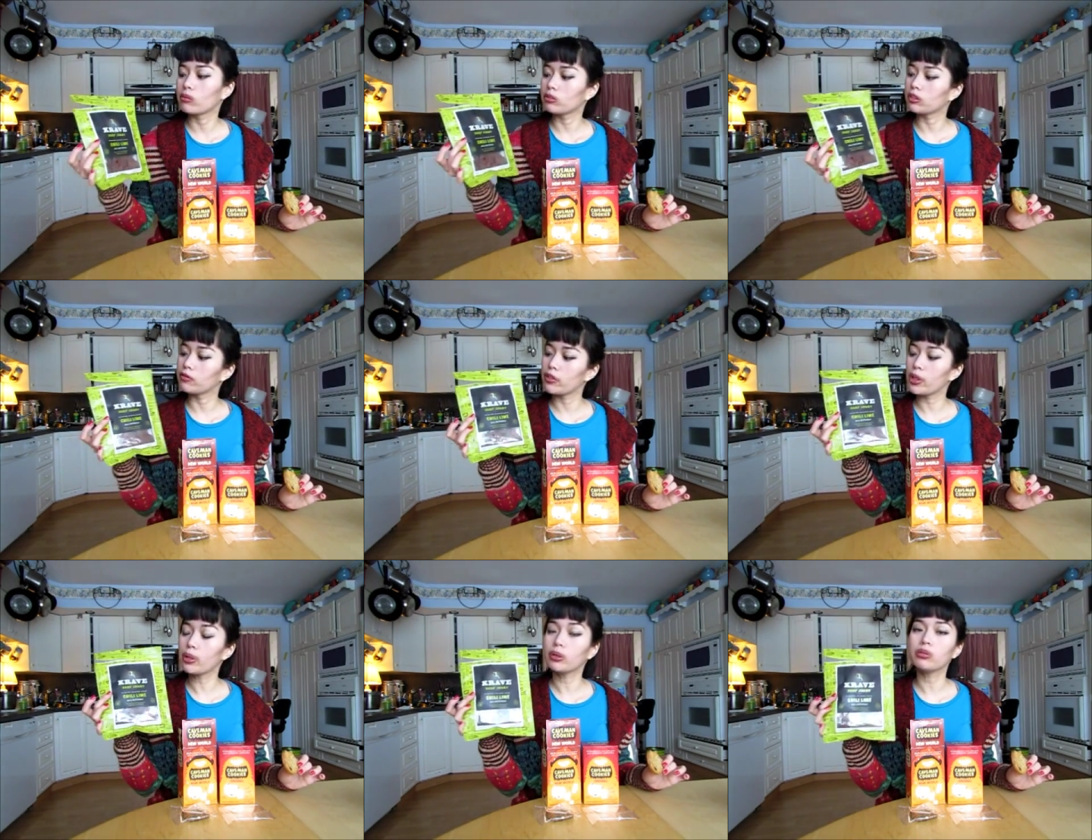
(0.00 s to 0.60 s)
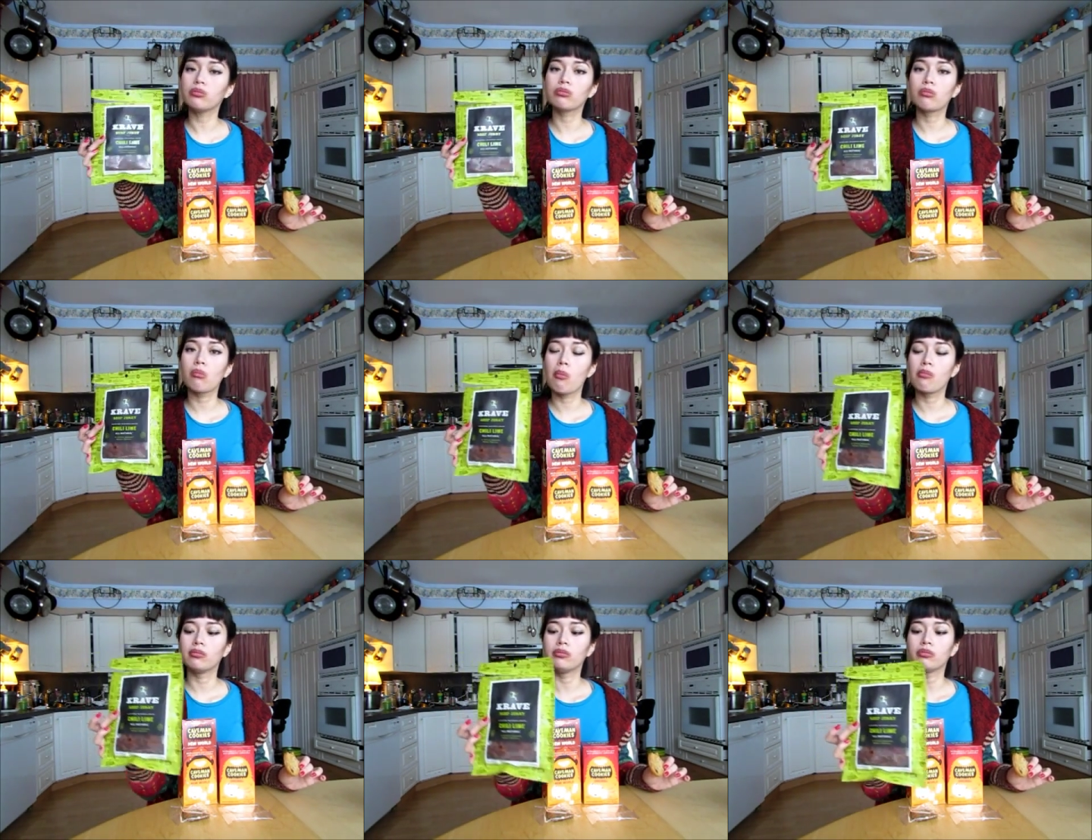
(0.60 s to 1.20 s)
review
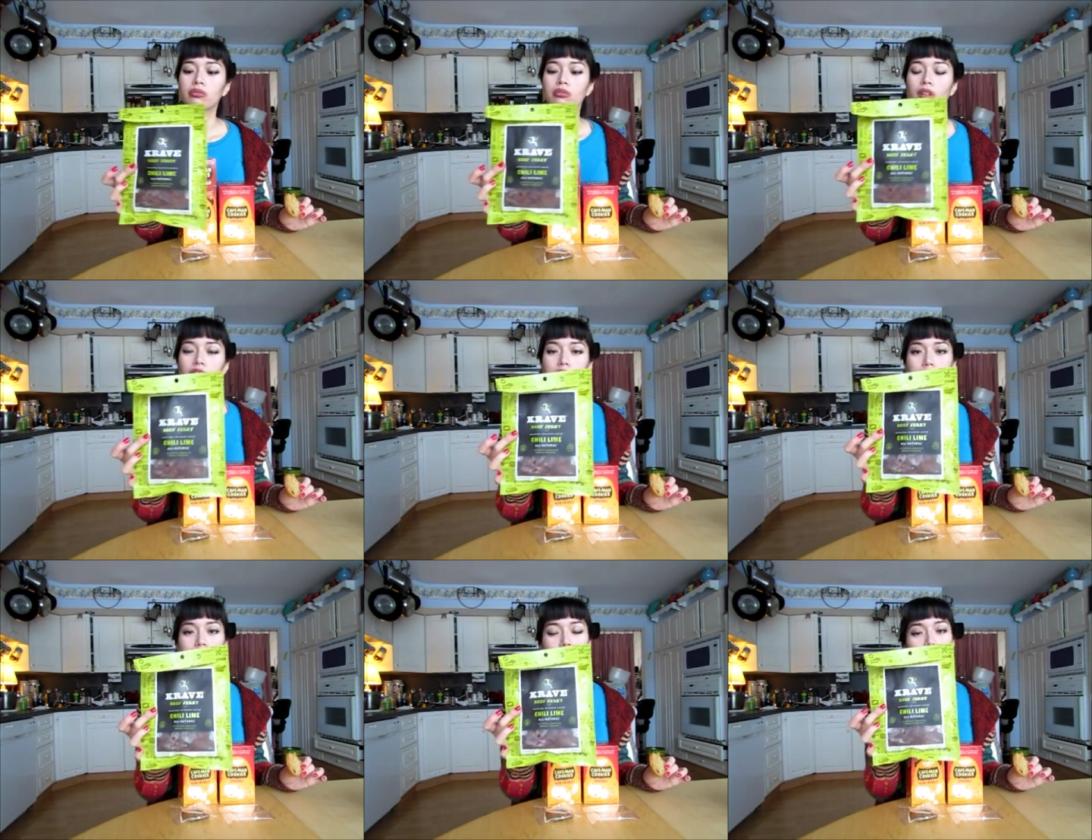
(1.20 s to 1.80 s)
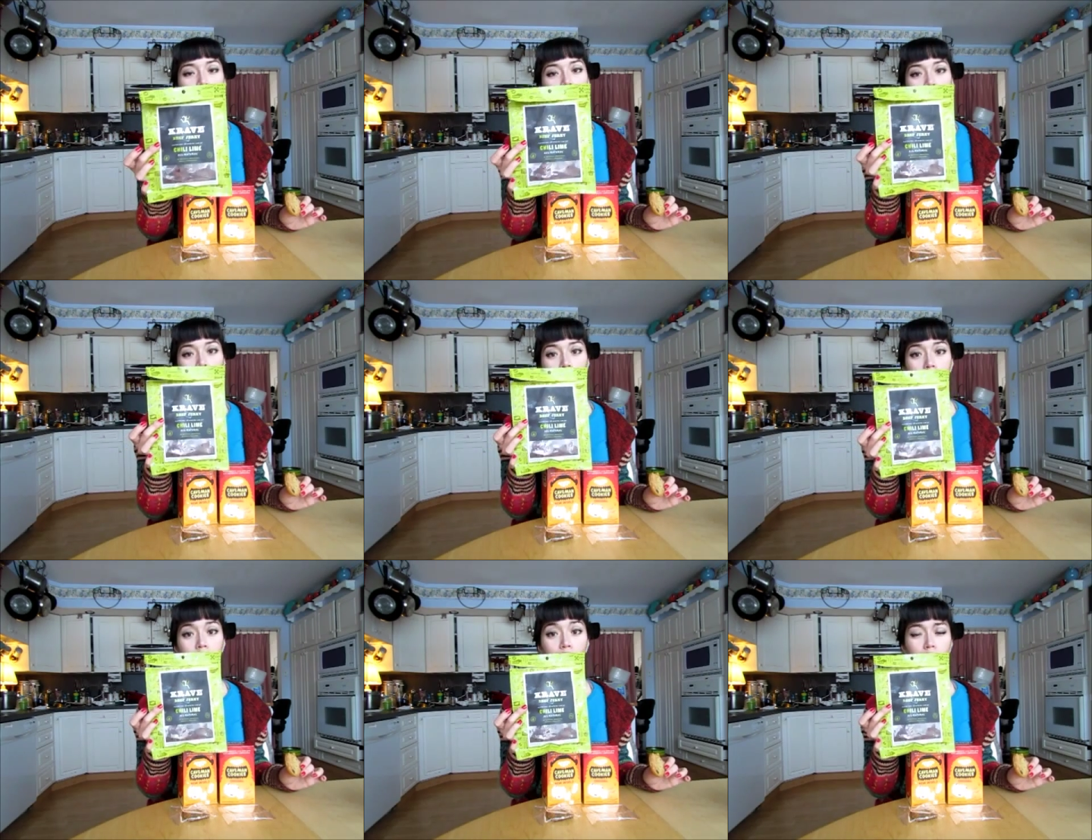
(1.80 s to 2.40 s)
was this product
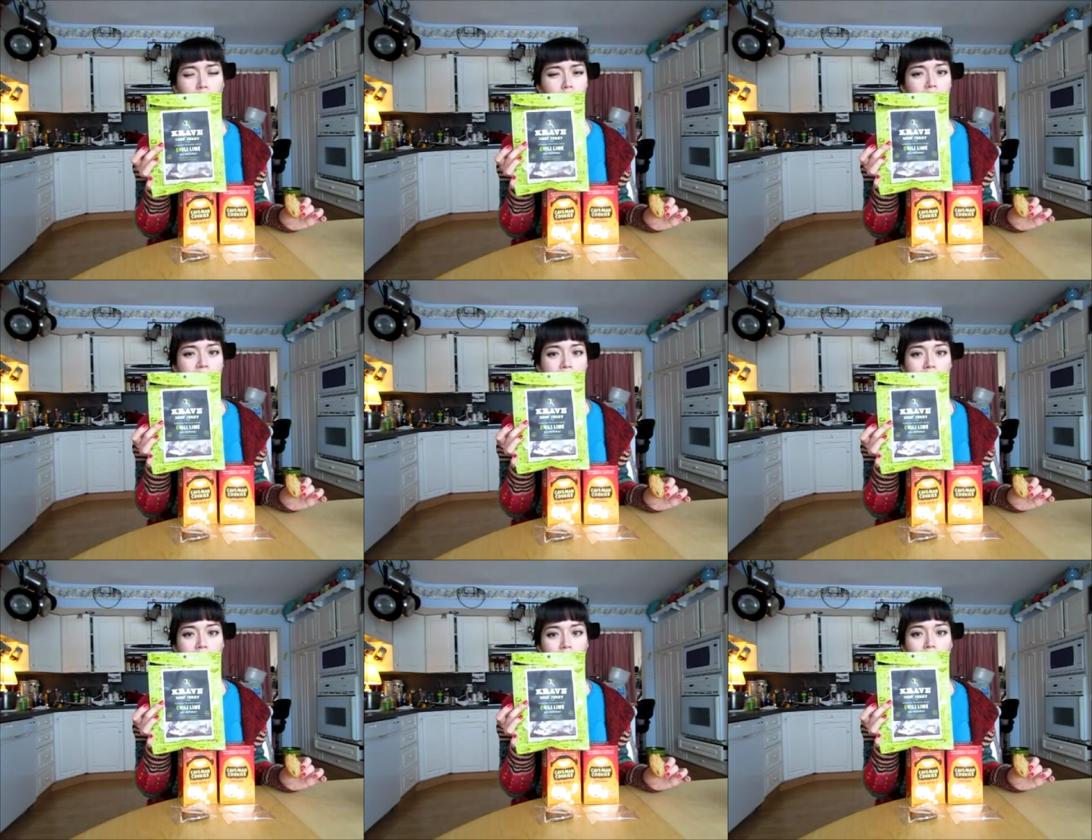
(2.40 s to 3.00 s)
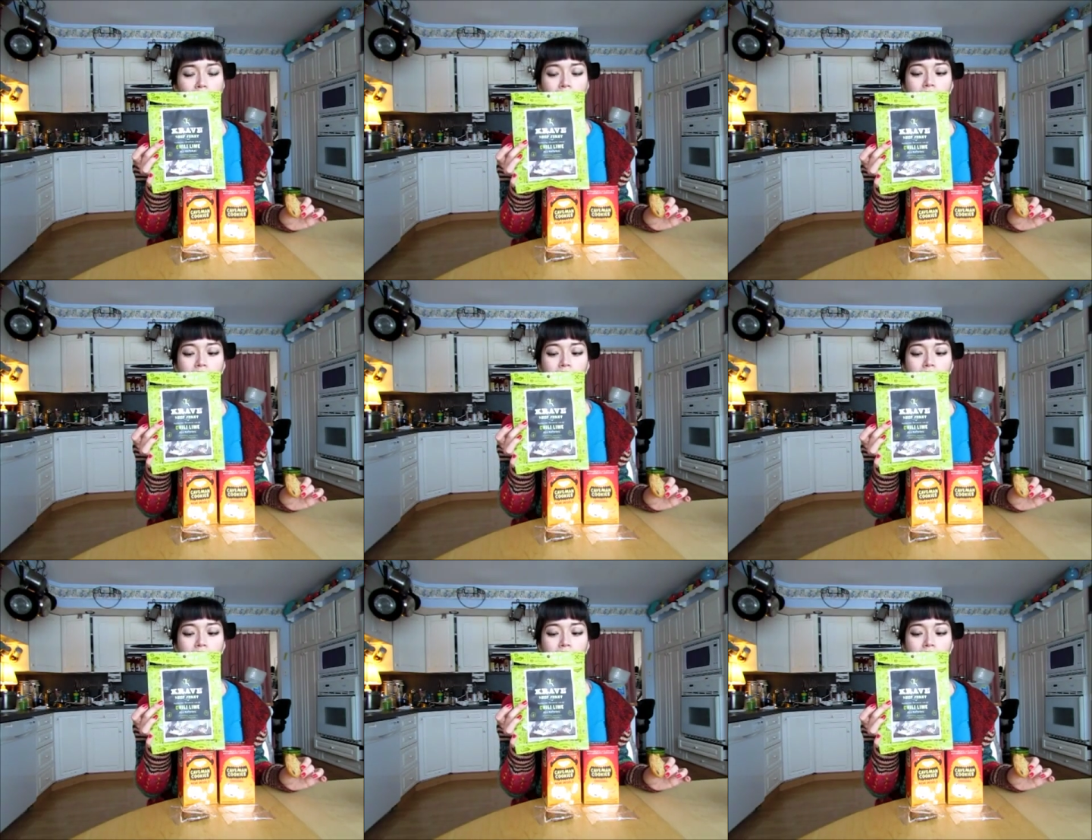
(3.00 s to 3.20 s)
called Krave.